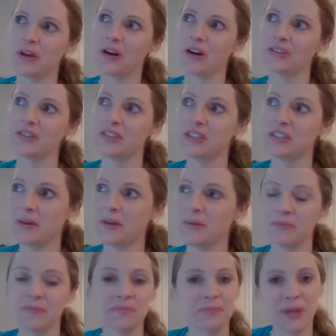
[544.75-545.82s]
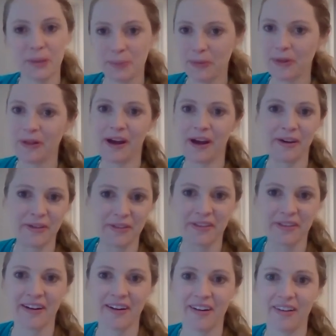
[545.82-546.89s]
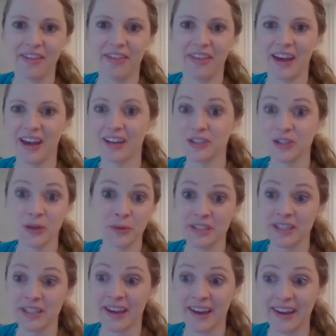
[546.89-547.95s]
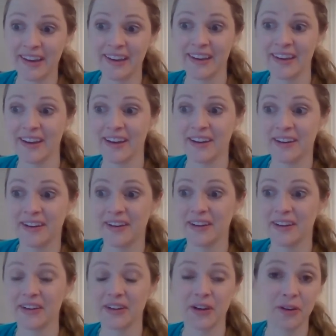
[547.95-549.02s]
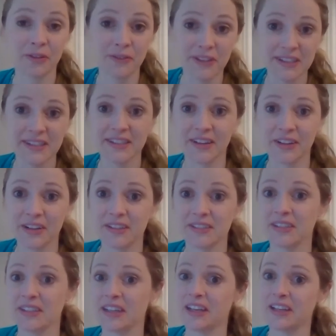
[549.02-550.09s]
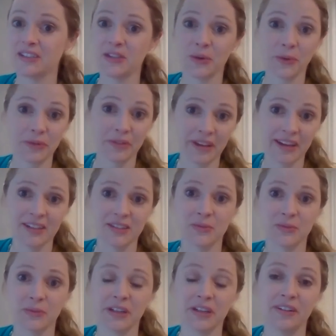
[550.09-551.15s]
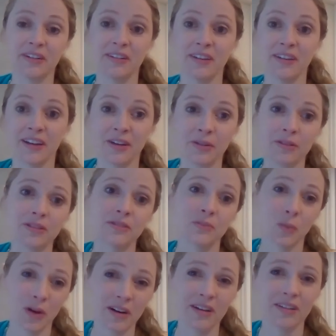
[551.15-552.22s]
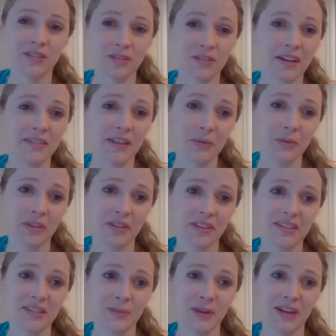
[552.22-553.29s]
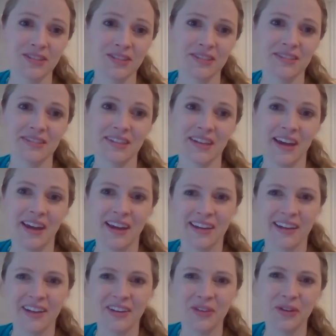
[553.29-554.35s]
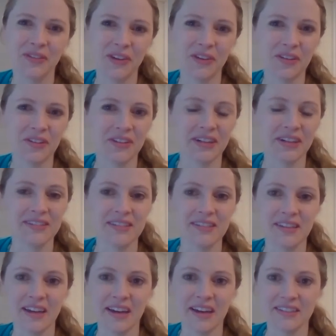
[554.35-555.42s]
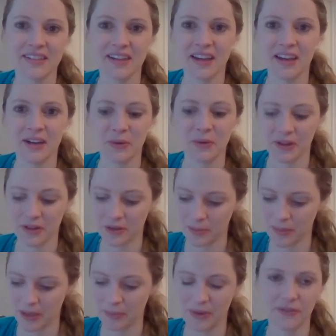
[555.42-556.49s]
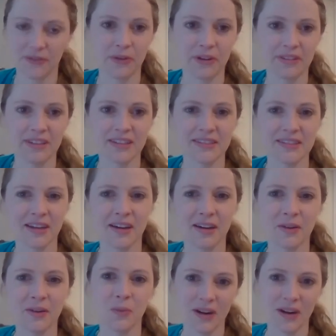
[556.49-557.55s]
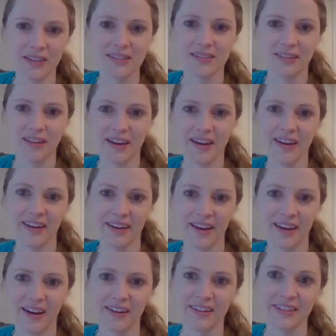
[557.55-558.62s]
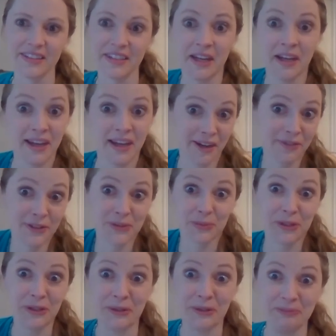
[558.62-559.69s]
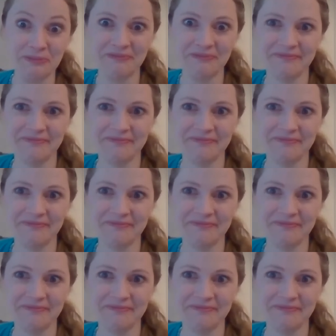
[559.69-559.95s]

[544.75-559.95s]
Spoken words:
there are some people out there that don't take COVID seriously, don't think it's real, and you're working directly with these patients. Can you give a little insight to anyone who might be viewing this on what it's like and if it's real?